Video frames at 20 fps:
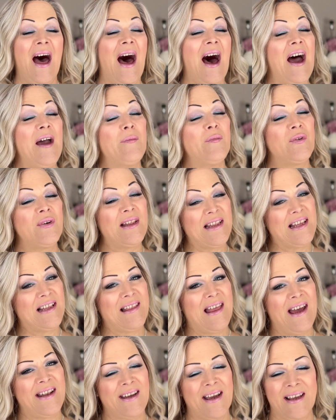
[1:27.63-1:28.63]
I'm really
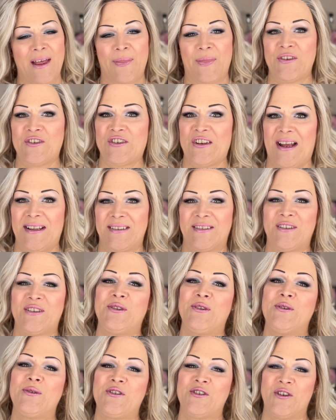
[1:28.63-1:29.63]
glad I get the chance
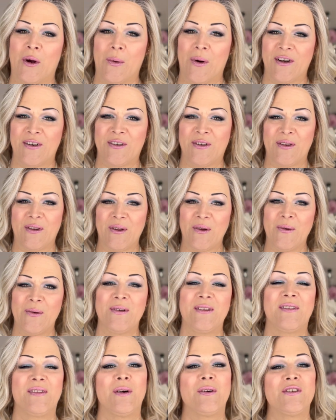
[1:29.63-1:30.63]
to show her to
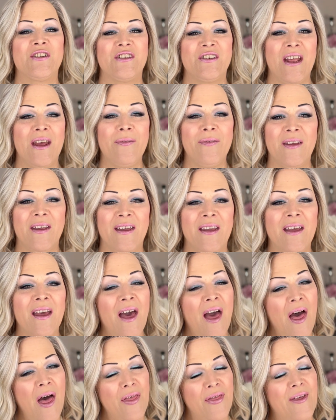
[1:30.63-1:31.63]
you, so Steffi,
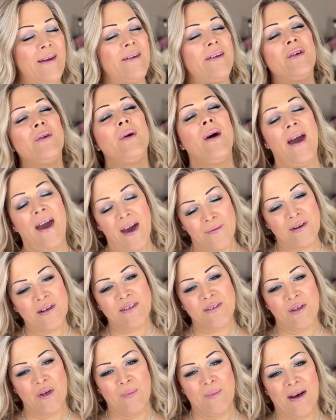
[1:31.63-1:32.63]
thank you ever
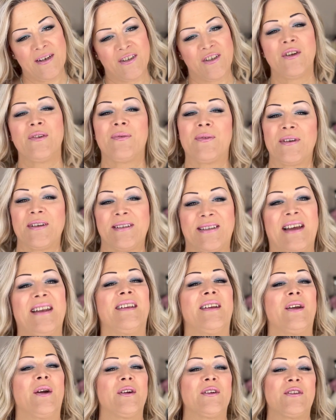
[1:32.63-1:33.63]
so much for
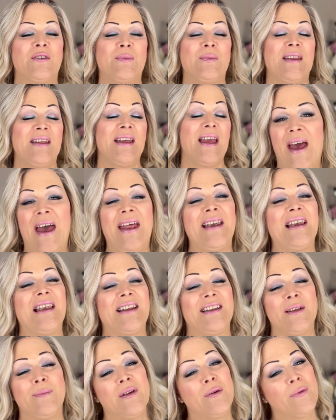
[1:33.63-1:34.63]
sending her to me and
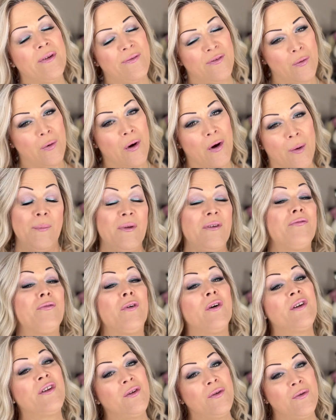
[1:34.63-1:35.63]
letting me review her
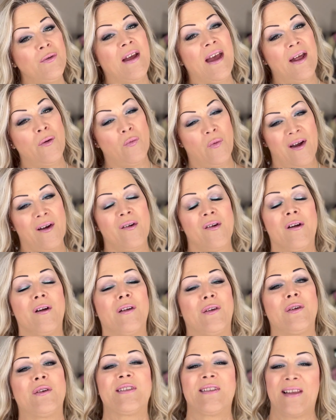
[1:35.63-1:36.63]
before you can wear
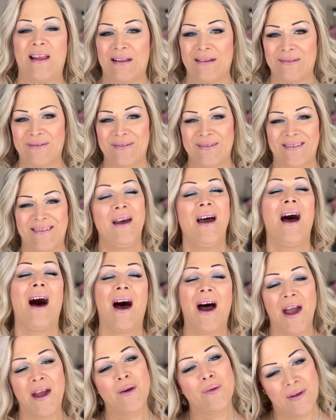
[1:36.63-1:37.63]
her yourself.
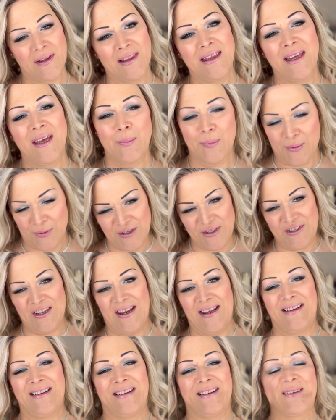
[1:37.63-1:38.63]
I really
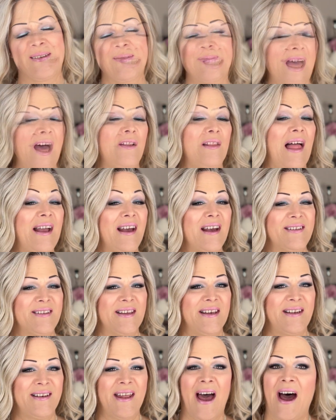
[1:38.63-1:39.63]
appreciate it. Now, like I
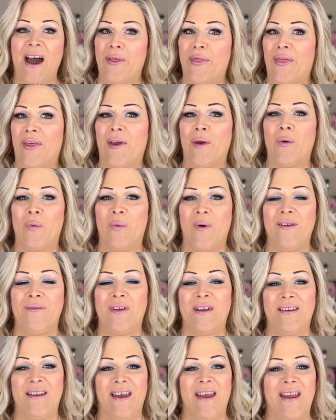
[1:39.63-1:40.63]
said, I think
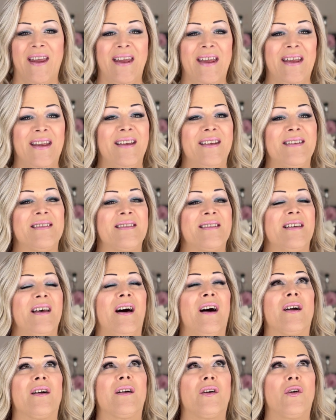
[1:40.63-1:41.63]
Wavy Day is
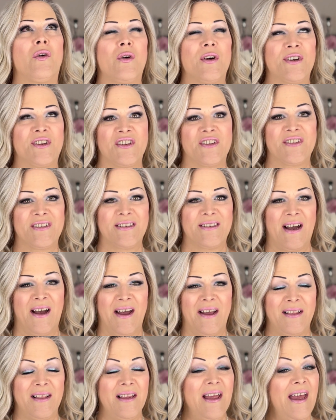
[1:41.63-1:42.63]
a gorgeous
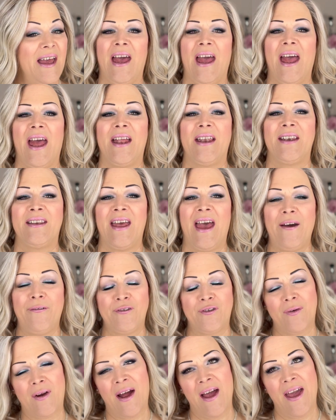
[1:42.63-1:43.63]
style, and
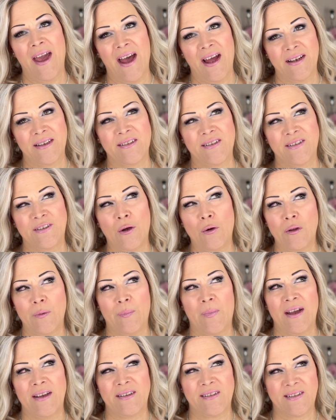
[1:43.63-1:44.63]
after I had sold
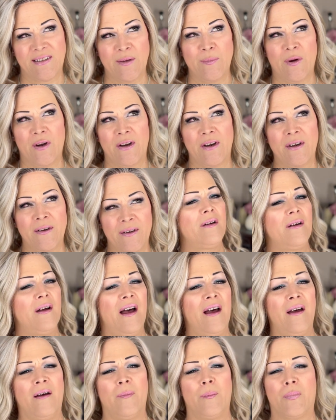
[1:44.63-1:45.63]
my Simmer
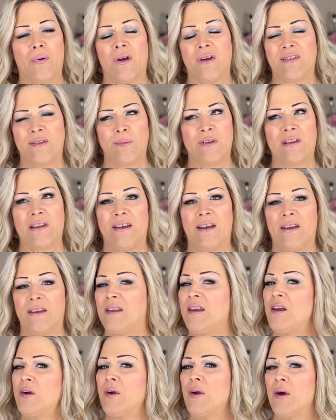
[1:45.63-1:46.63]
approximately a
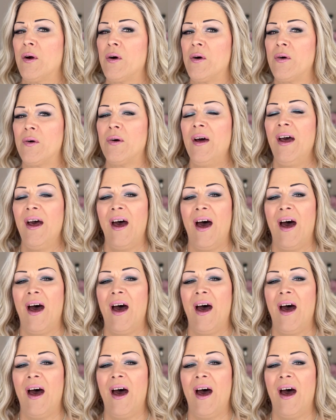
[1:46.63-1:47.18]
year ago,